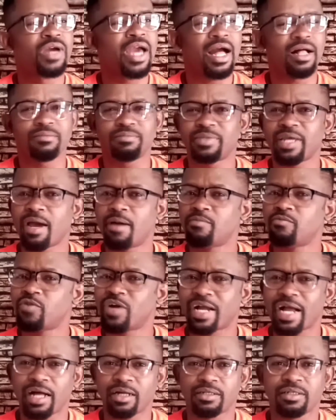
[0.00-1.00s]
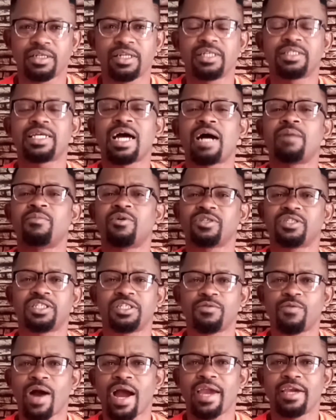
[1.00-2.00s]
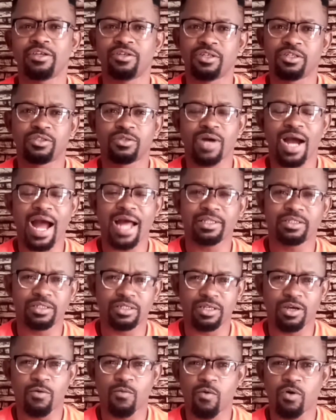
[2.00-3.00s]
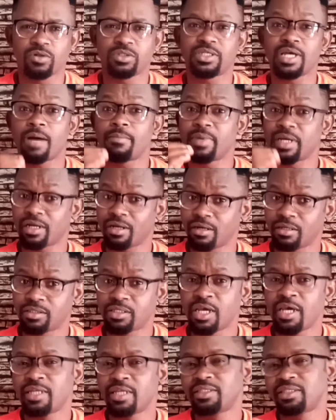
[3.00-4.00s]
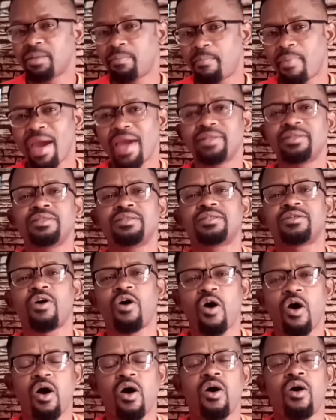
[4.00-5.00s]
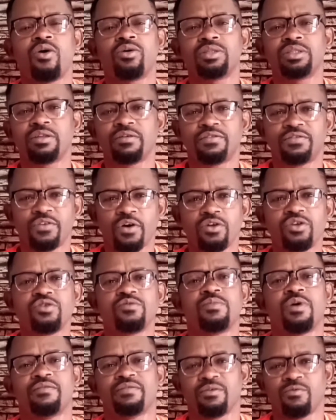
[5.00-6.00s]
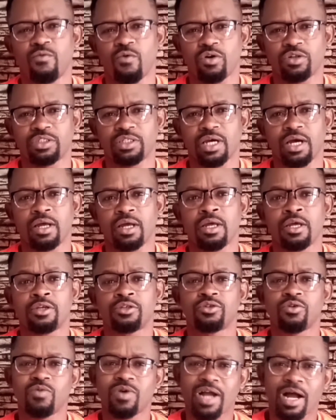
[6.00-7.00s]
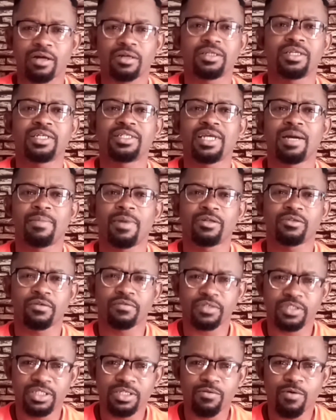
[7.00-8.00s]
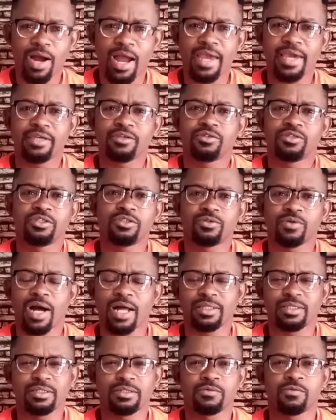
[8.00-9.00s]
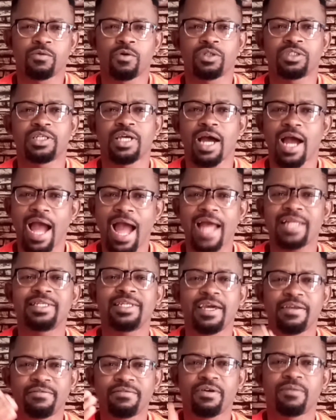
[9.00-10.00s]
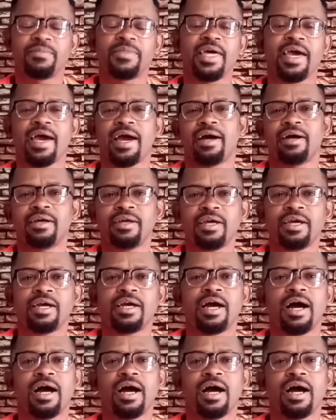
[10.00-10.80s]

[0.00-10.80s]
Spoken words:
we help them, we calculate how much CYA you need to add to your water, because depends on the volume of the water. So we calculate the amount of CYA you need to add to the water, and then from there,